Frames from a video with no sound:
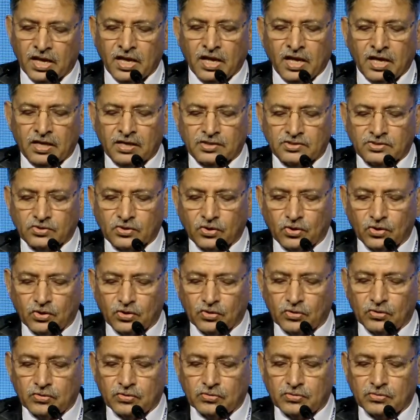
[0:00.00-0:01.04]

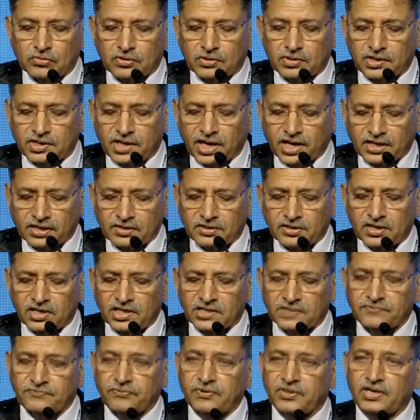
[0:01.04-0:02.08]
So tech
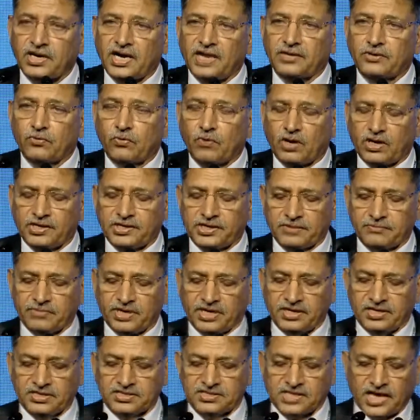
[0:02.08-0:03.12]
transfer and quality by
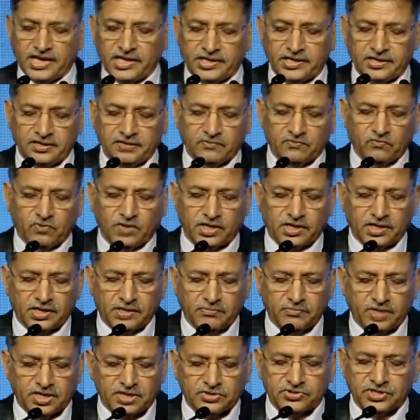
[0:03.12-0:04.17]
design were
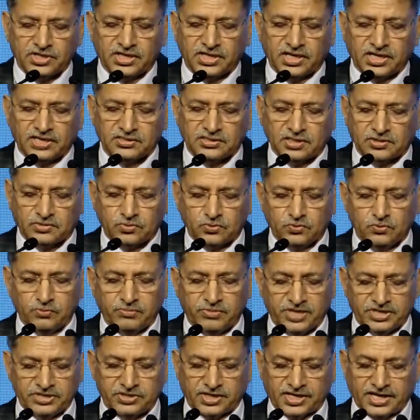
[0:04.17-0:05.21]
emerging as the two
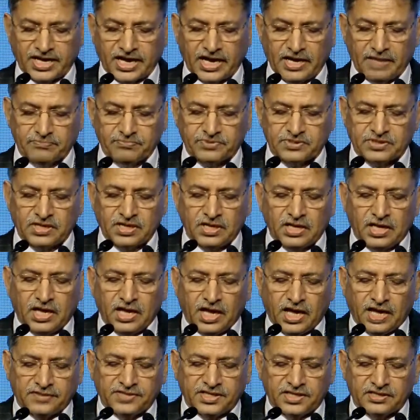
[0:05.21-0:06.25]
major gaps,
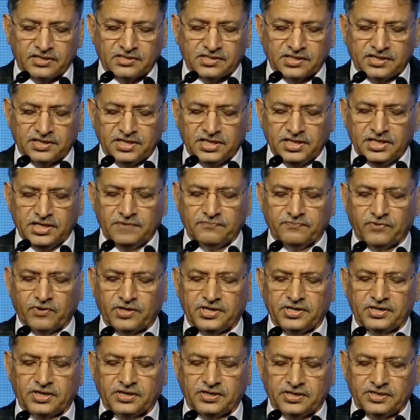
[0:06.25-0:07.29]
and there is a need for
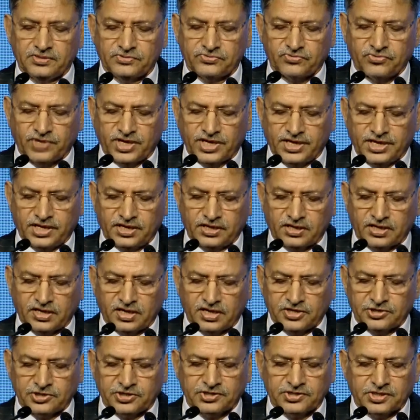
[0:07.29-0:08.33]
increased training,
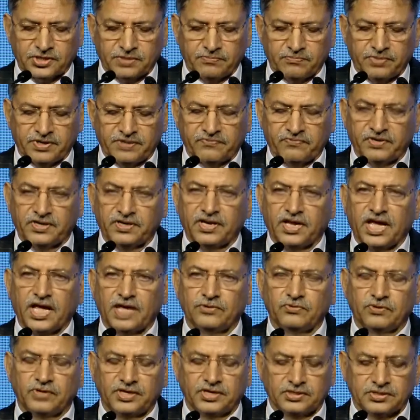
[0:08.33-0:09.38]
relationship between
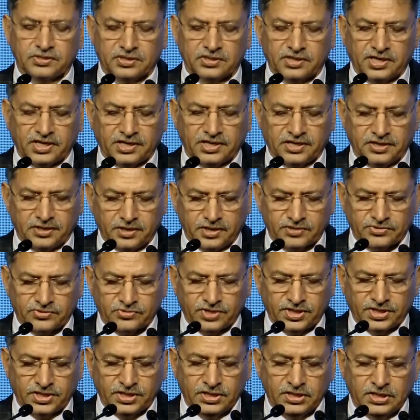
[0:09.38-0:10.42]
education and
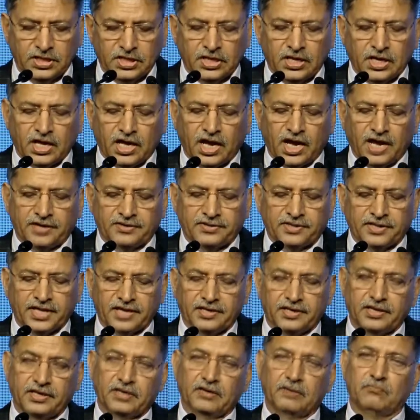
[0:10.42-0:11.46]
industry, and
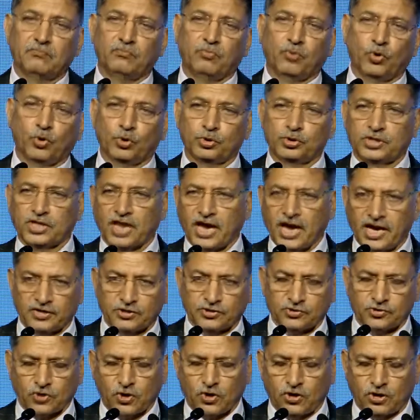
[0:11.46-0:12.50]
then both
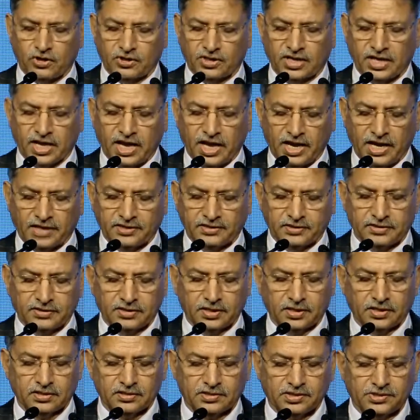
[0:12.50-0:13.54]
hands-on and
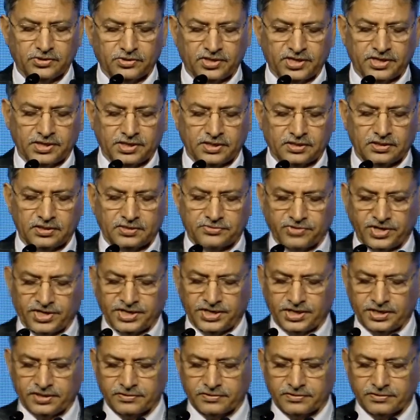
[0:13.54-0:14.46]
theoretical training.